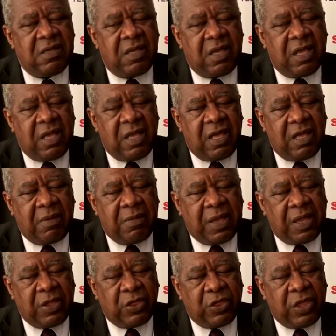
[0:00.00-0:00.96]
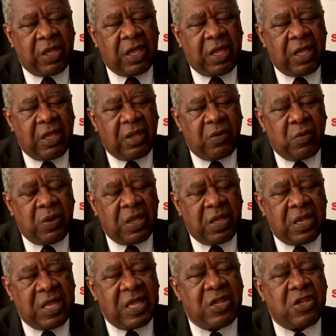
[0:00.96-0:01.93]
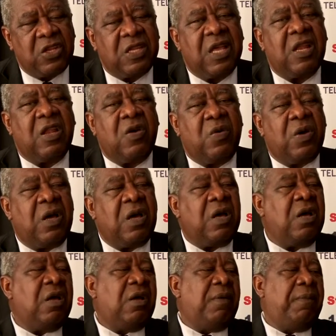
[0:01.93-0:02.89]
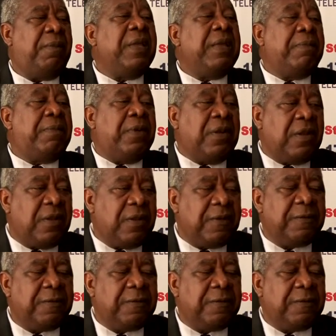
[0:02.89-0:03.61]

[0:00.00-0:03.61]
I think we need to tell our people,